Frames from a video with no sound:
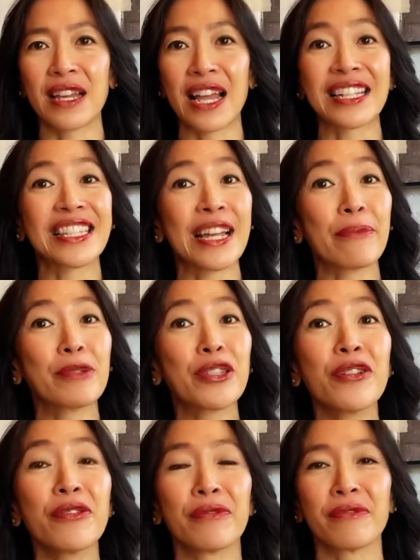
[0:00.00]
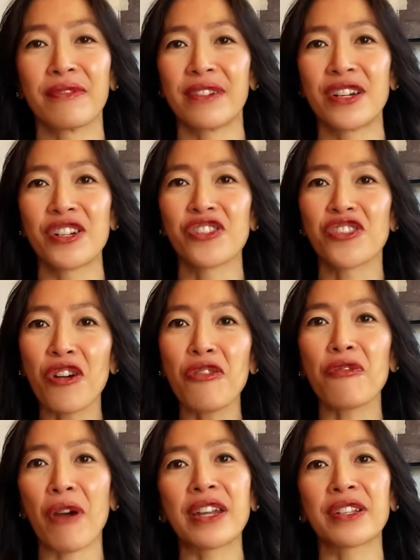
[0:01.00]
And step 2. Show
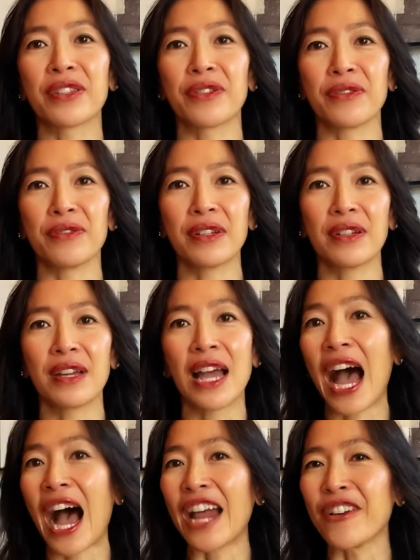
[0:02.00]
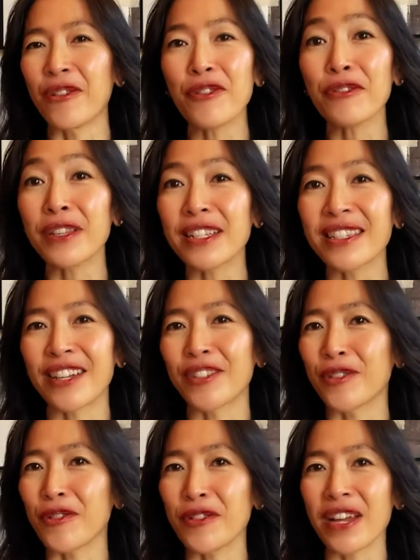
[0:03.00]
gratitude. I know your list has
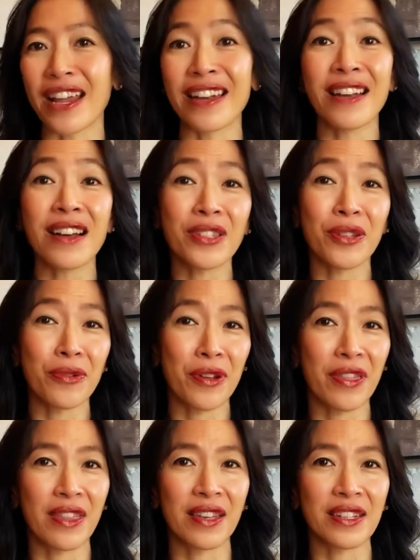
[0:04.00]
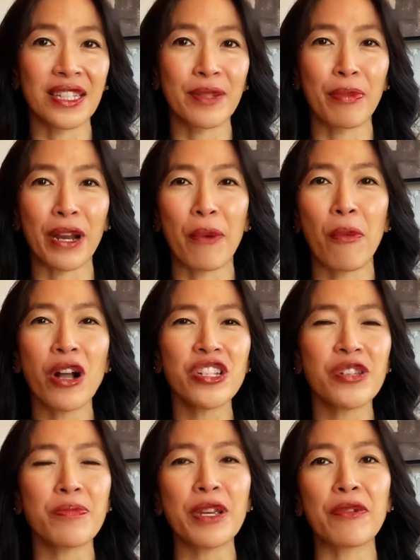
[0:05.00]
good and not so good things, but I want
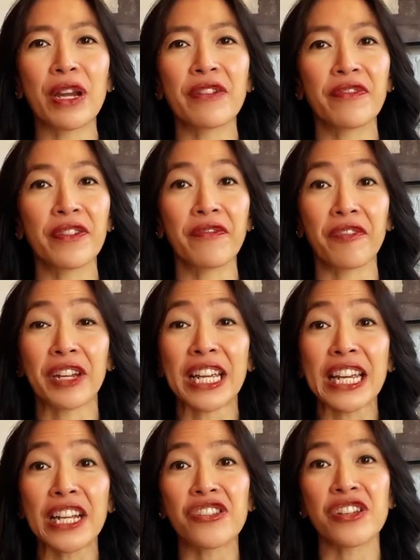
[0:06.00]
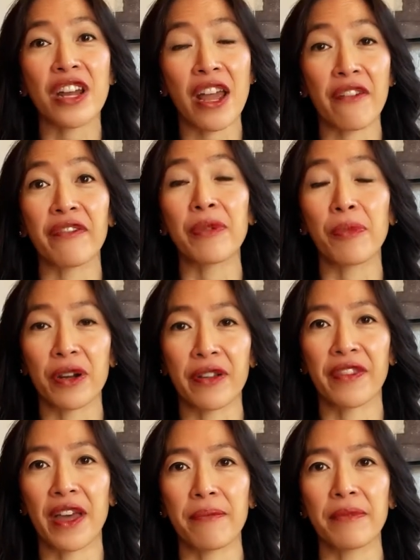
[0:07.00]
you to be grateful for each and every one
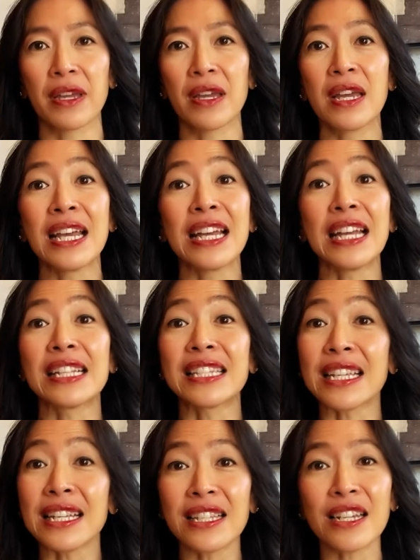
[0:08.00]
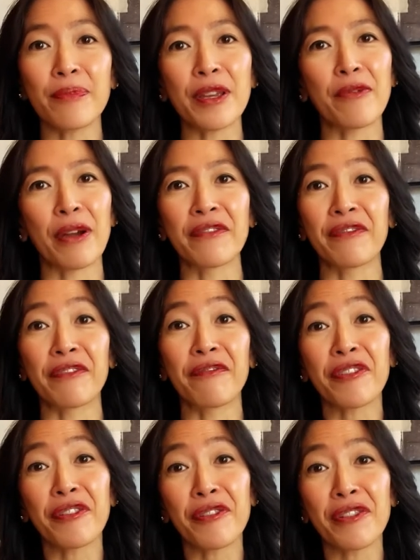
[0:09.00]
of them. It's easy to be grateful
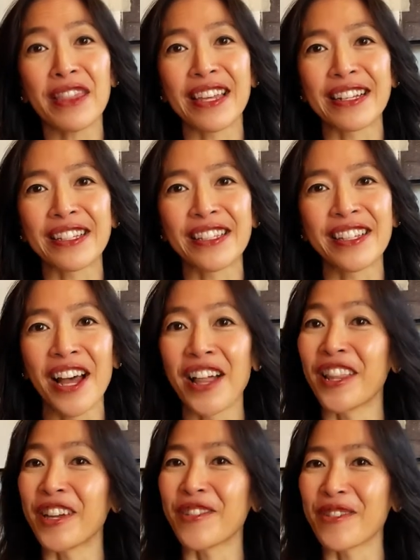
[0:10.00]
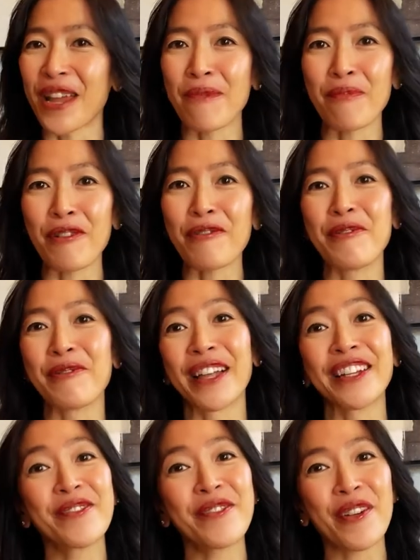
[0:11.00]
for the good things, like your neighbor who
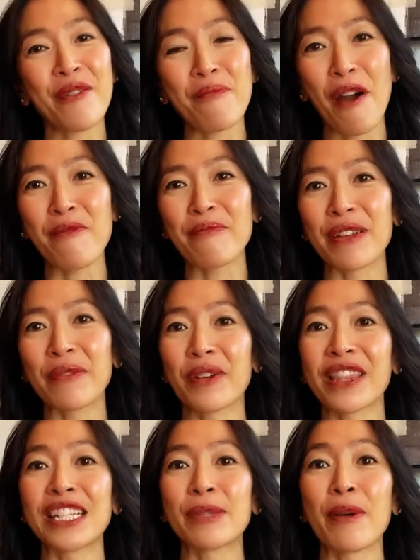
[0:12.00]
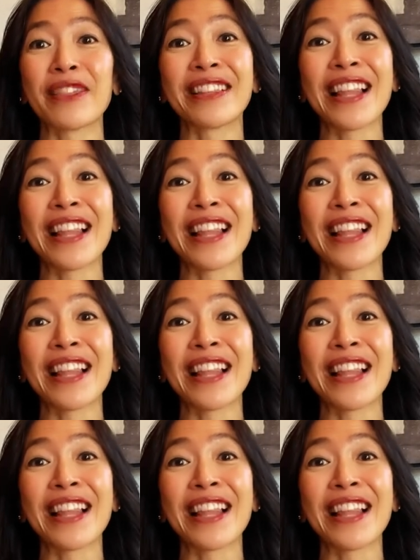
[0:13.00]
lent you their apartment when they spent the